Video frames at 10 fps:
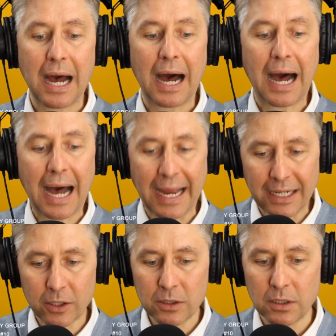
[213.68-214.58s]

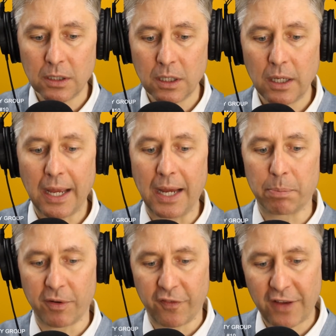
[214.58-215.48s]
Hire a
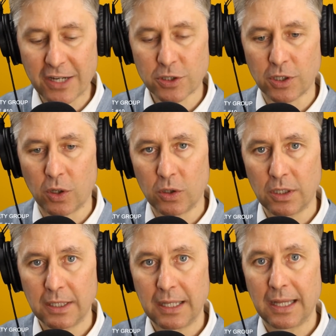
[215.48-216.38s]
professional
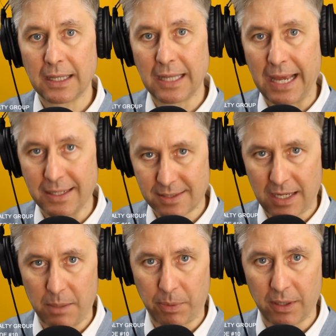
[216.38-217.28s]

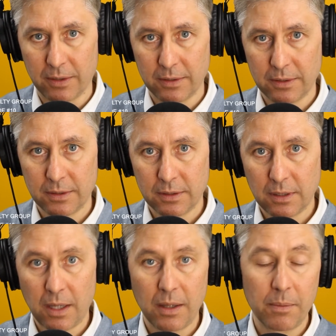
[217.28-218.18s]
landscaper
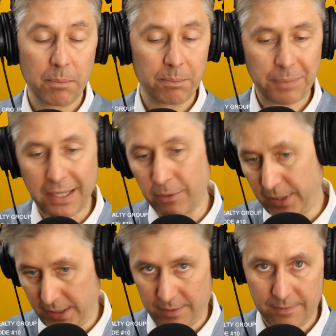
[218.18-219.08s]

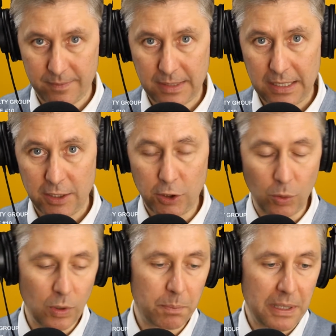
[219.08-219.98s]
period. You
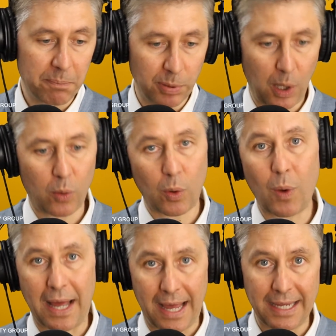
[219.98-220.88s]
would be blown
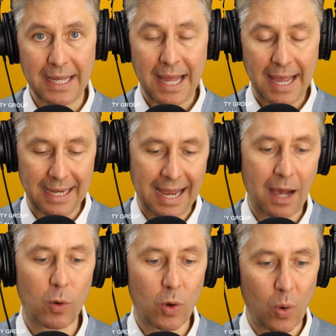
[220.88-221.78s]
away at
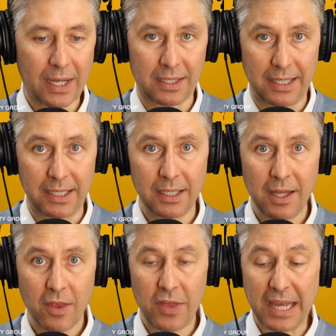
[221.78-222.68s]
how quickly
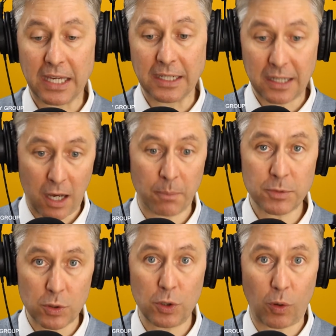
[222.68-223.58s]
they can come
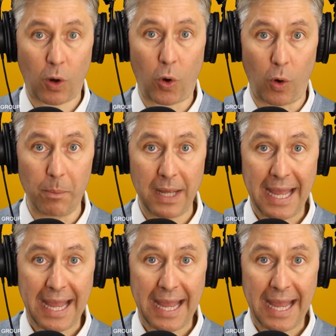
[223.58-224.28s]
to your home